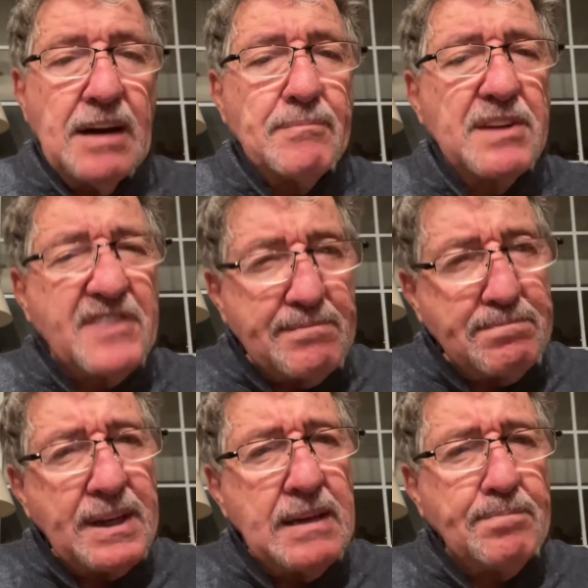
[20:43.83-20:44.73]
but the
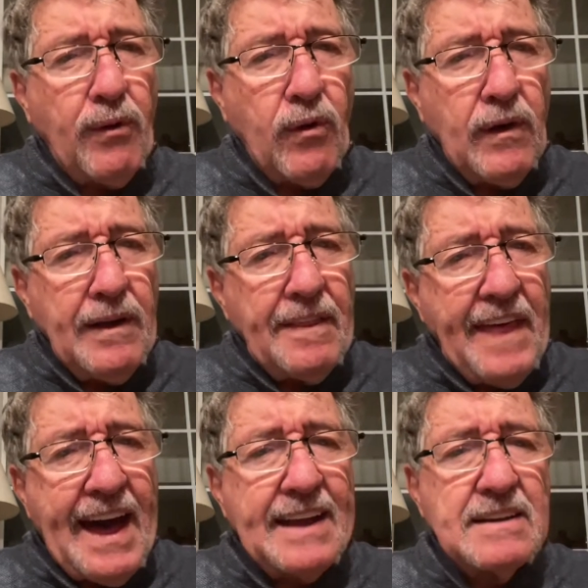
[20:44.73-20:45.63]
people
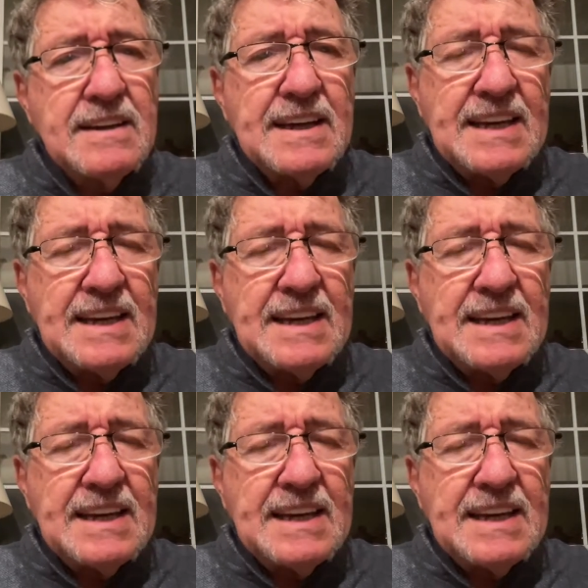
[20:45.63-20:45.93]
that